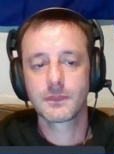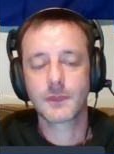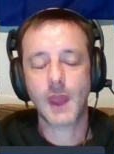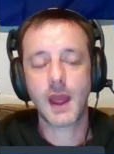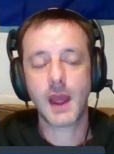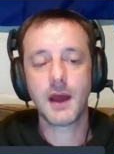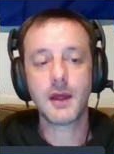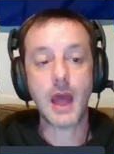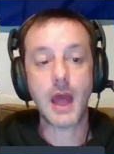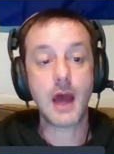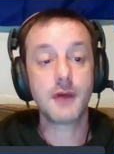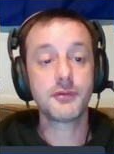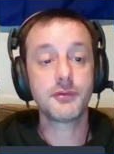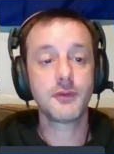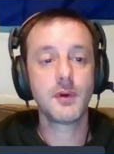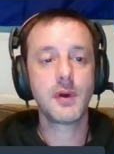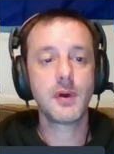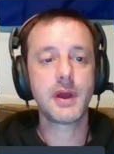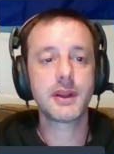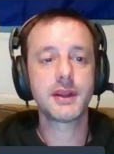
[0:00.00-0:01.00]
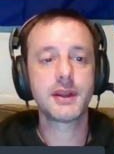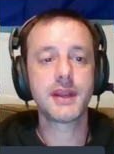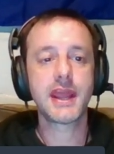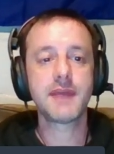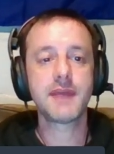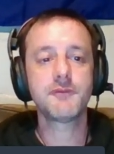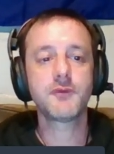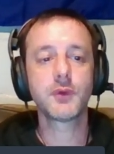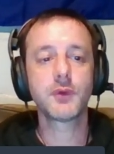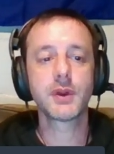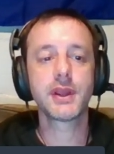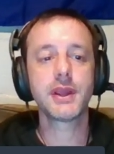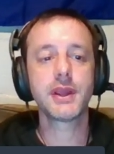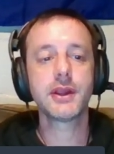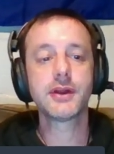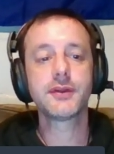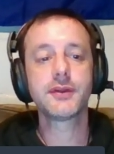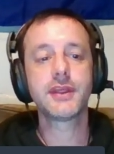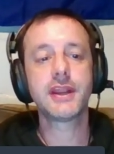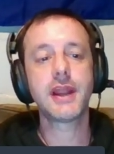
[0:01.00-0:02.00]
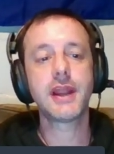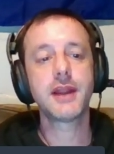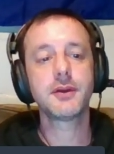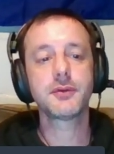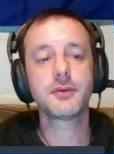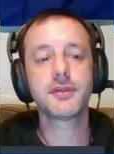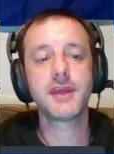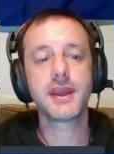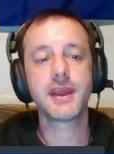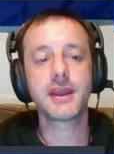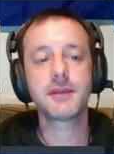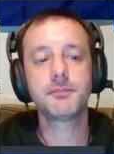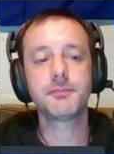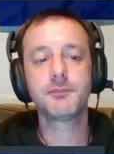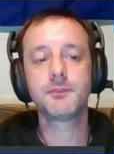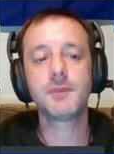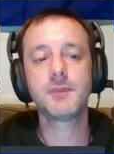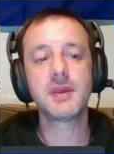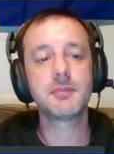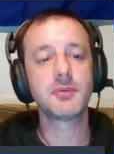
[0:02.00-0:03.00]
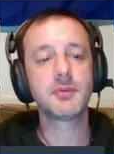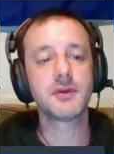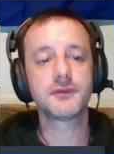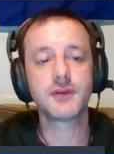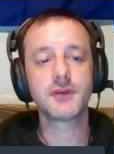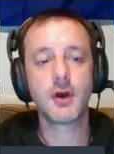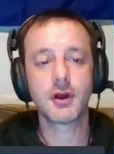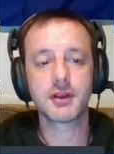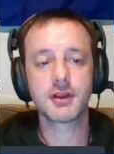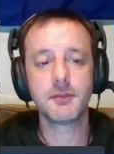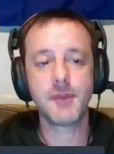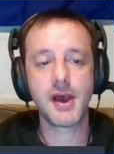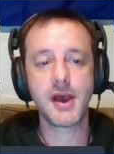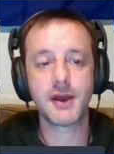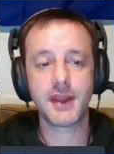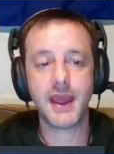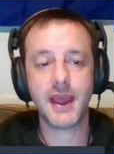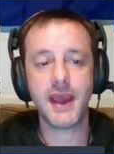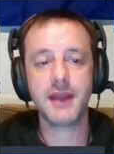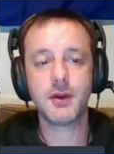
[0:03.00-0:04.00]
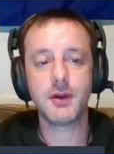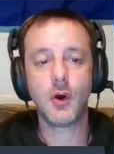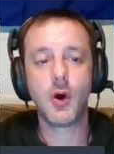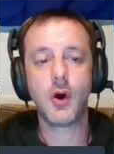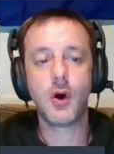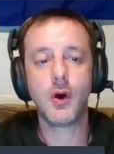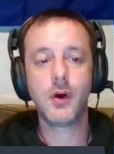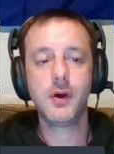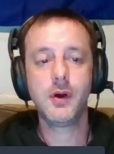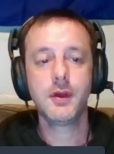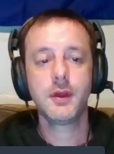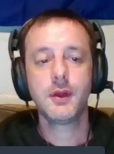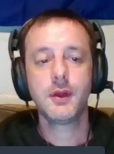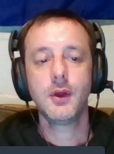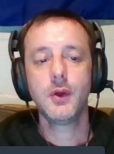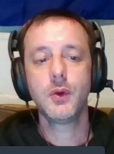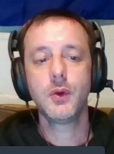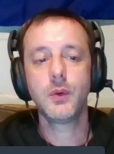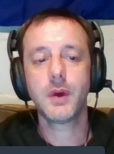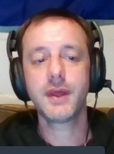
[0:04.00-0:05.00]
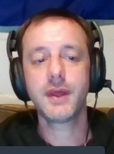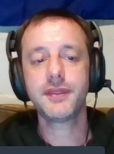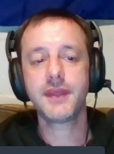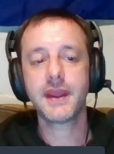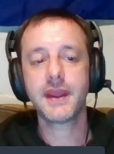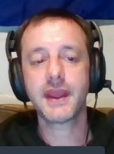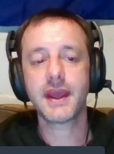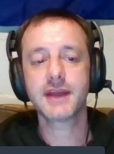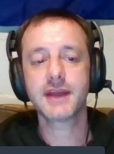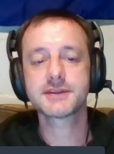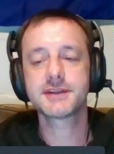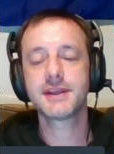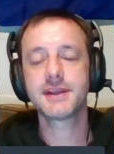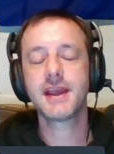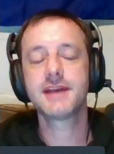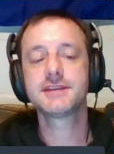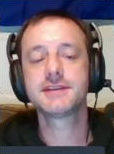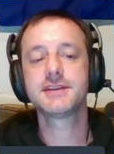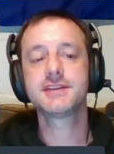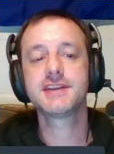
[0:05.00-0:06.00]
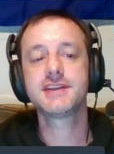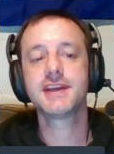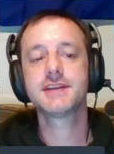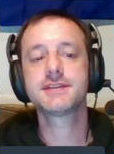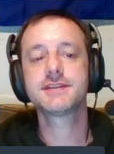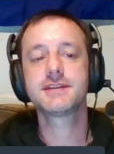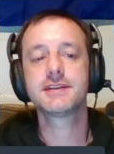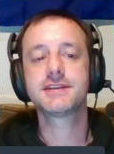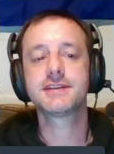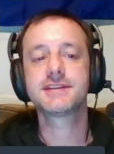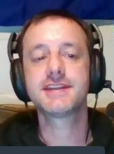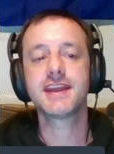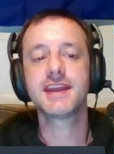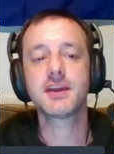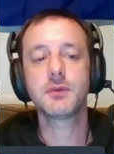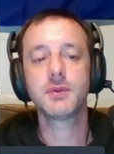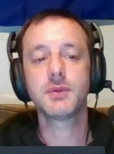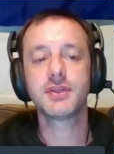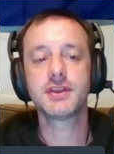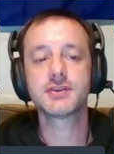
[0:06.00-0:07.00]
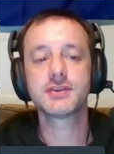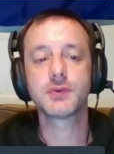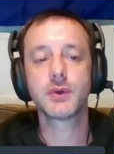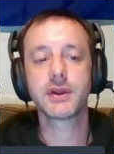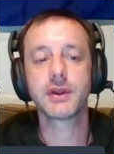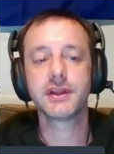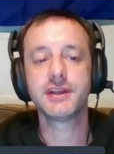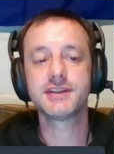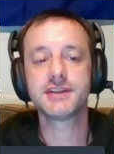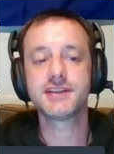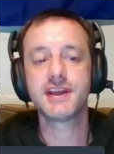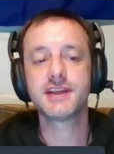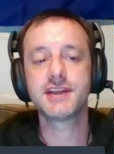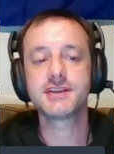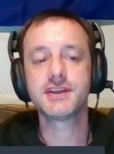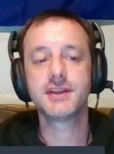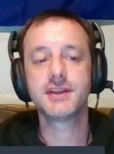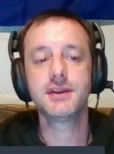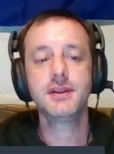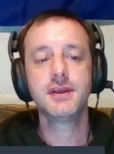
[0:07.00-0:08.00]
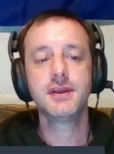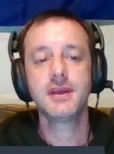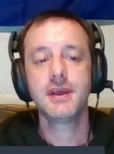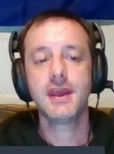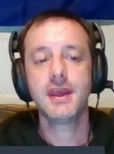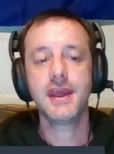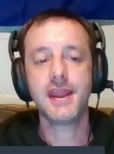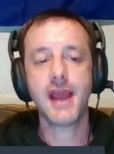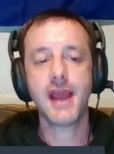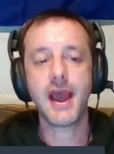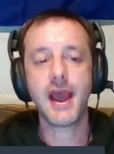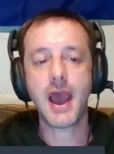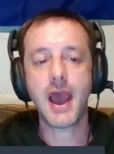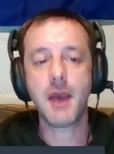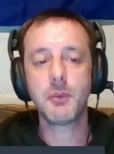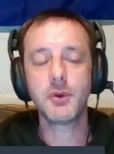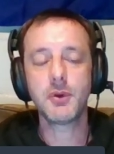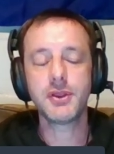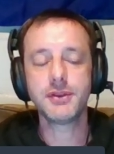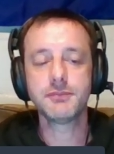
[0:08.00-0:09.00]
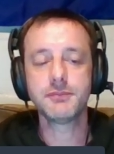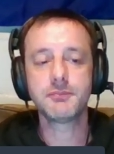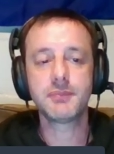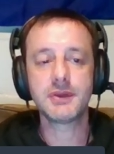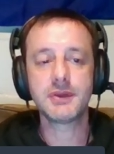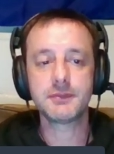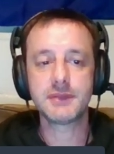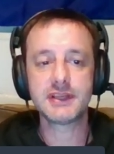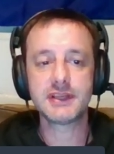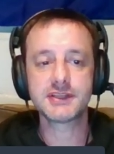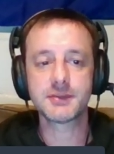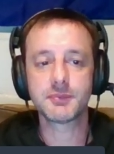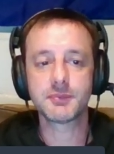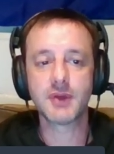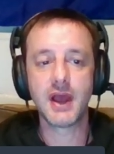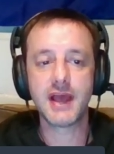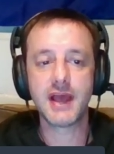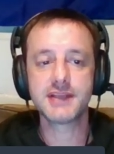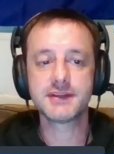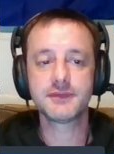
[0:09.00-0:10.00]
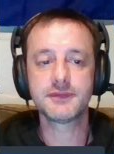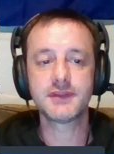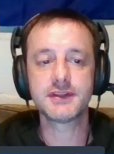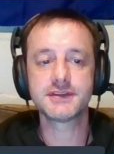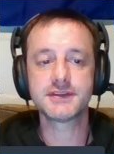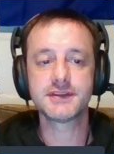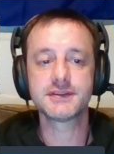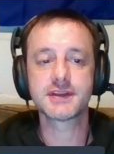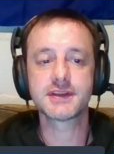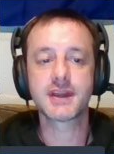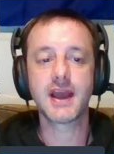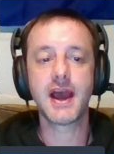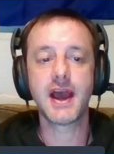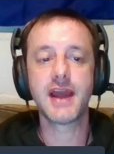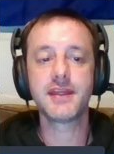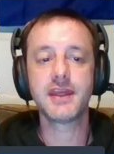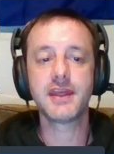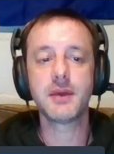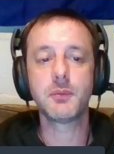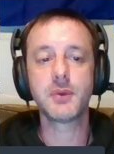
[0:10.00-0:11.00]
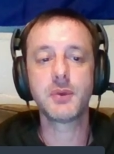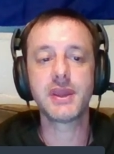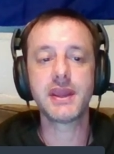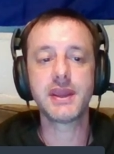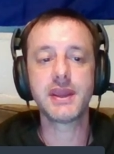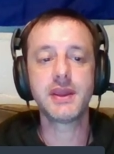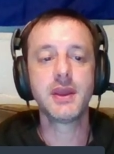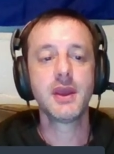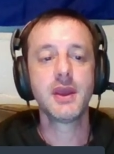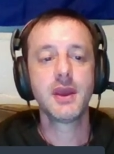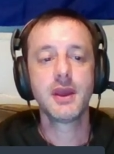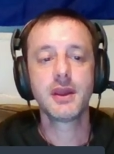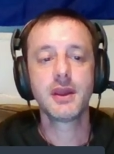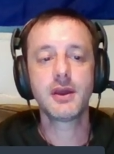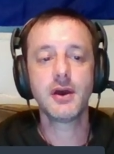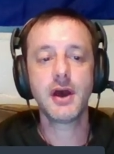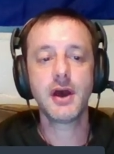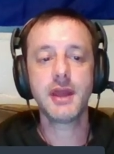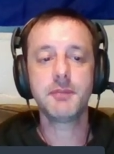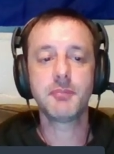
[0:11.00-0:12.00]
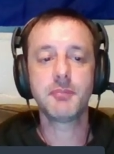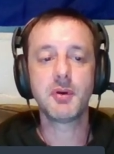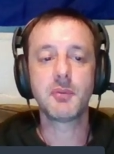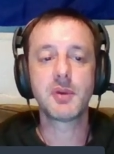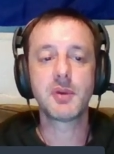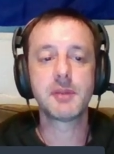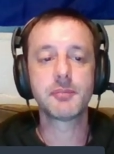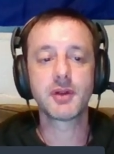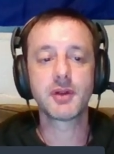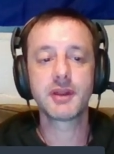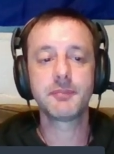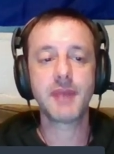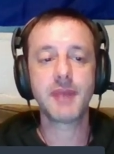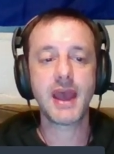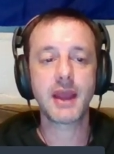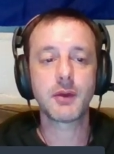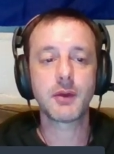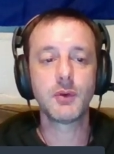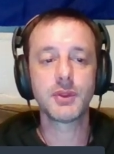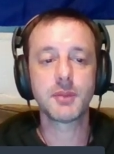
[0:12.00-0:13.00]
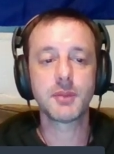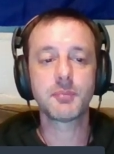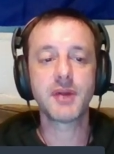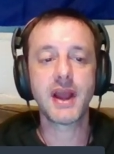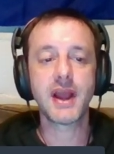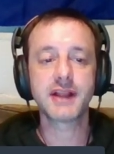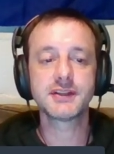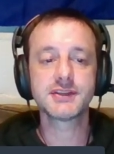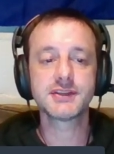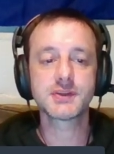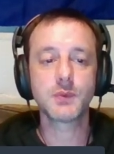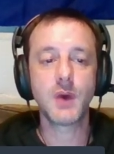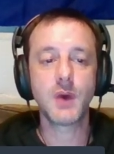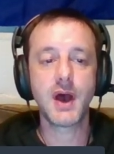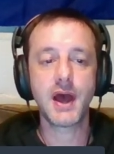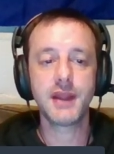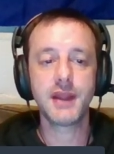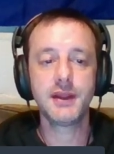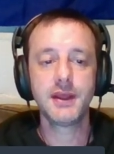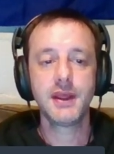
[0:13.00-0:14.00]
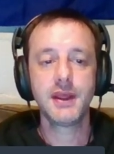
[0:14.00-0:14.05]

I'll, I'll throw out a name for you here that I don't think people have talked about at all, who I think actually has a chance to stick with this organization, and I, I wouldn't be surprised if this is a guy that we cut, but we bring back on the practice squad,